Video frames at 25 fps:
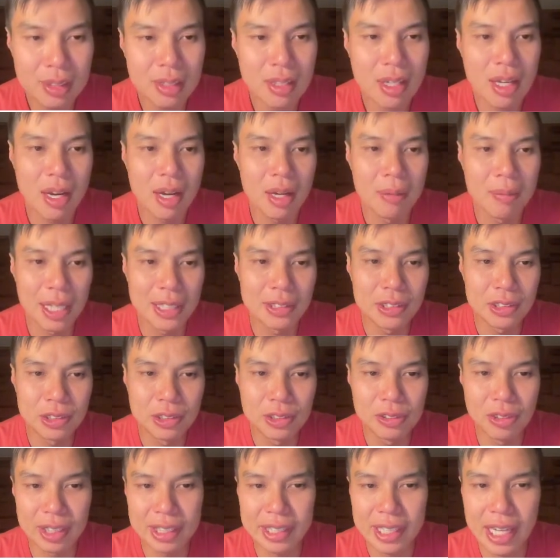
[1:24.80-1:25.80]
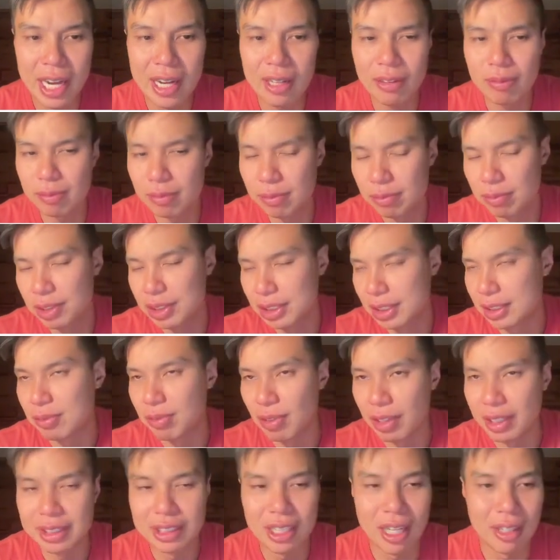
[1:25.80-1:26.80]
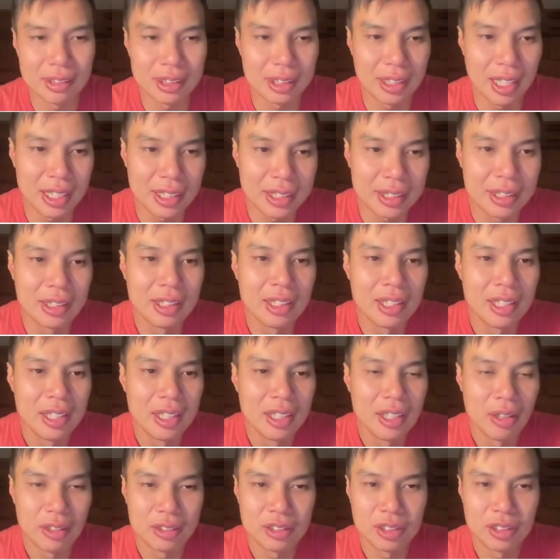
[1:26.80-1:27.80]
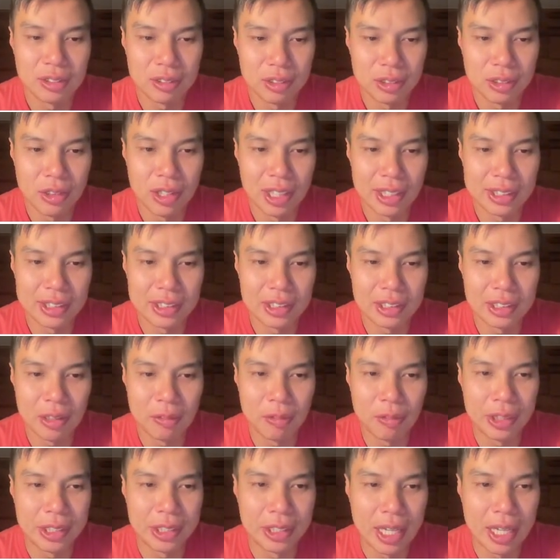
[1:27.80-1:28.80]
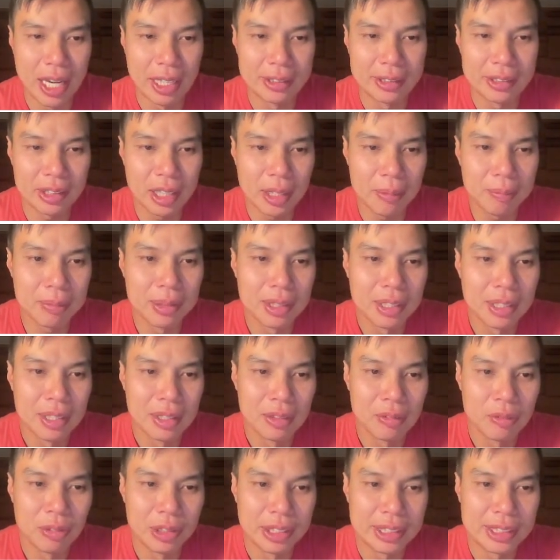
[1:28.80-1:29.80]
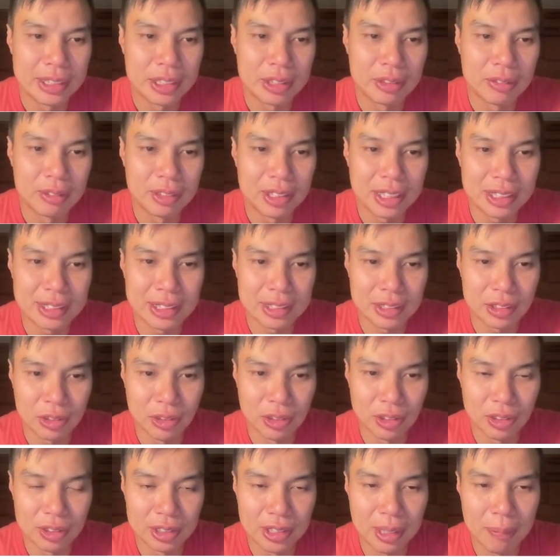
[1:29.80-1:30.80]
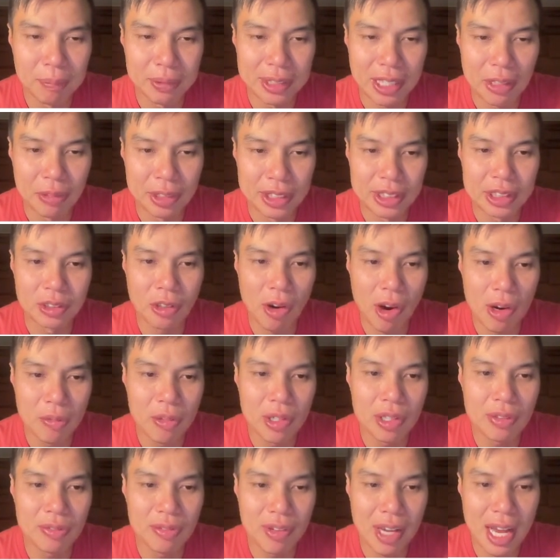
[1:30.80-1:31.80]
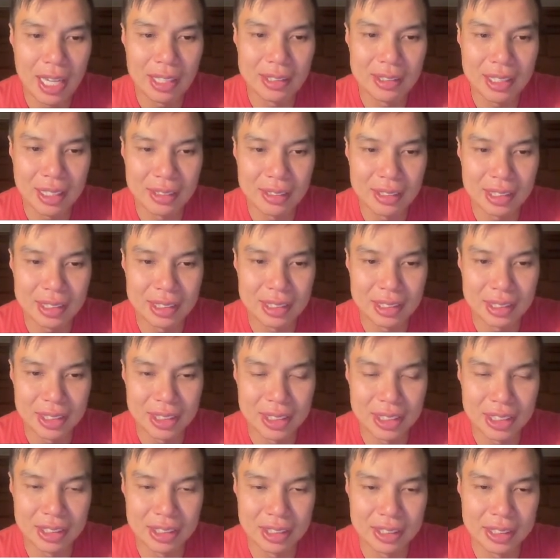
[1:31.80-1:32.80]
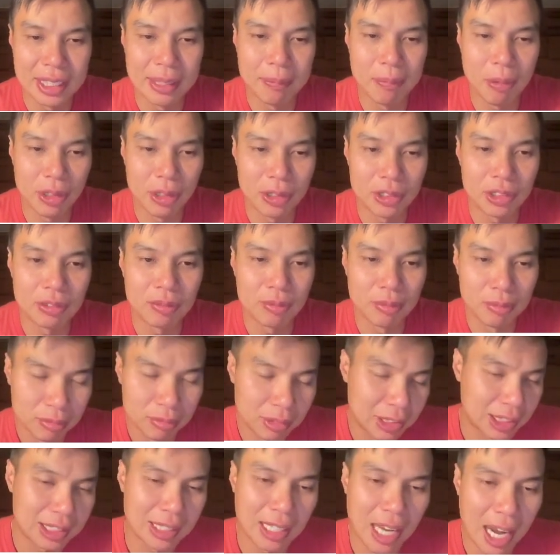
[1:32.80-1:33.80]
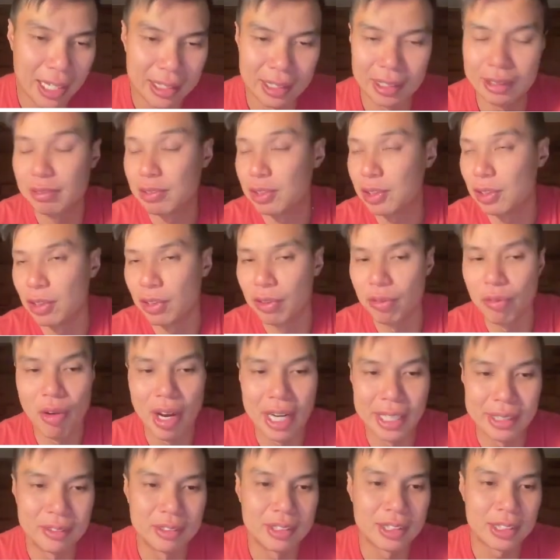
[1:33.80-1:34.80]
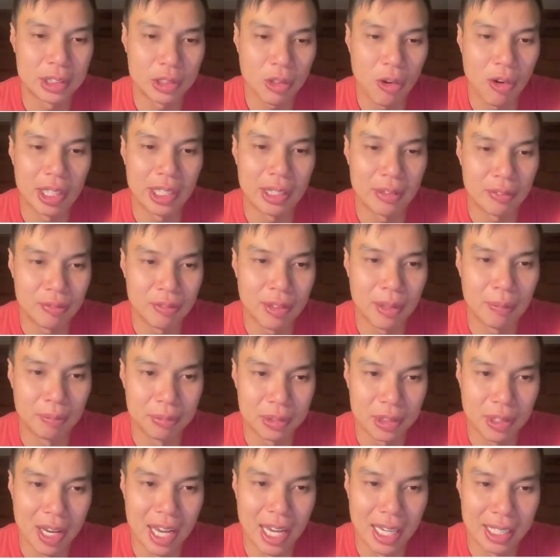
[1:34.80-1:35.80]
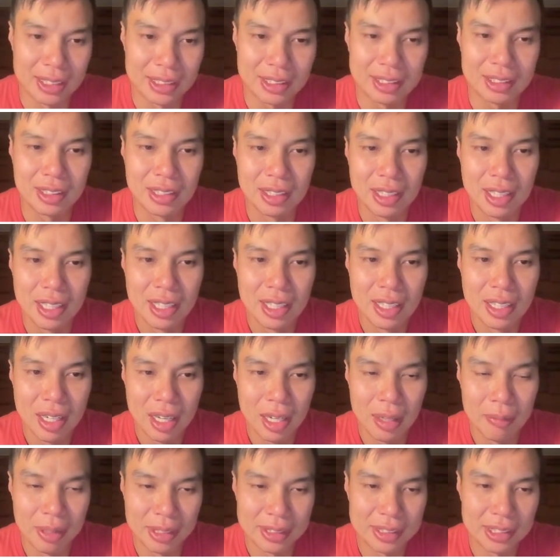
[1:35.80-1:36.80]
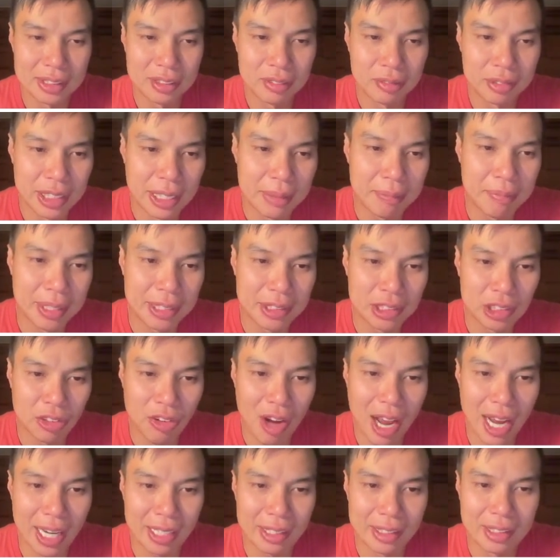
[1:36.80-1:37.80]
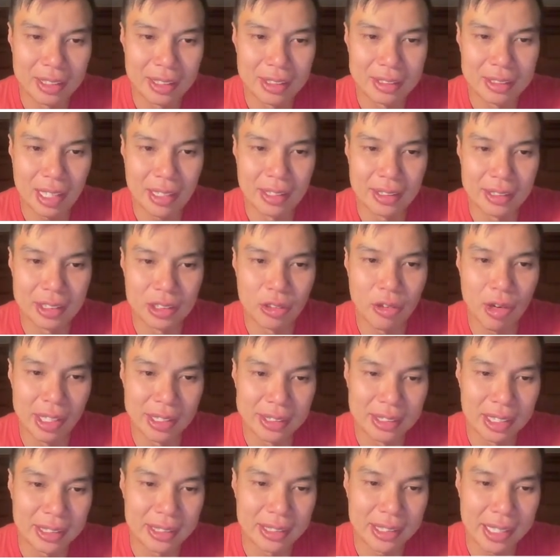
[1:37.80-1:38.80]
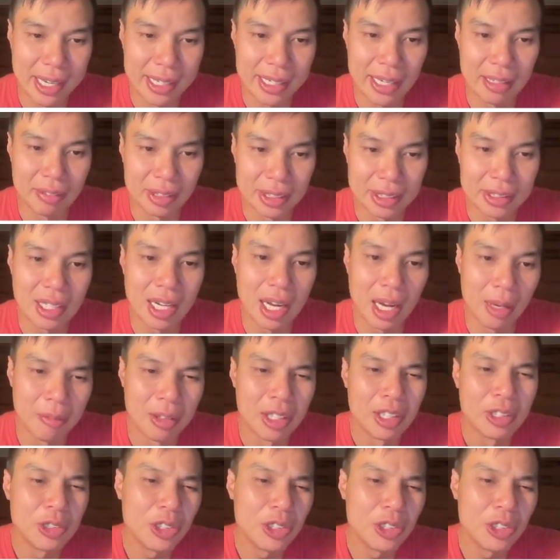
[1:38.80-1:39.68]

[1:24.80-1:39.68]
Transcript: I do a count, which is what it sounds like, the answer that we end up. This is the number that we start with, and then this is just keep on sliding to the right, starting from the S, and just keeping track that is greater than K every time.